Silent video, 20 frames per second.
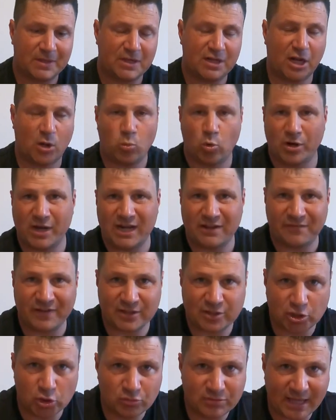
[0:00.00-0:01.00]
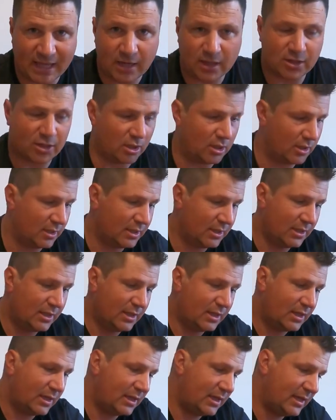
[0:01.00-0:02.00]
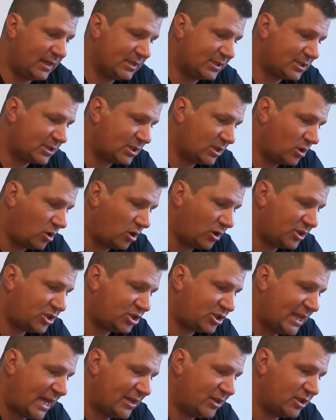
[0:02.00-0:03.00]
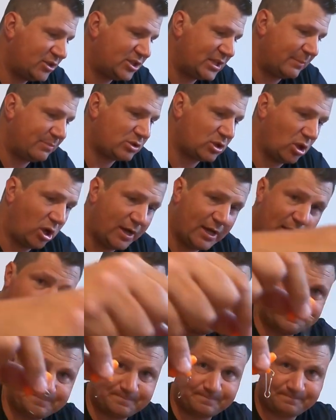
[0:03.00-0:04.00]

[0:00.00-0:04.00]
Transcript: you don't want anything too delicate, is on a standard zip slider,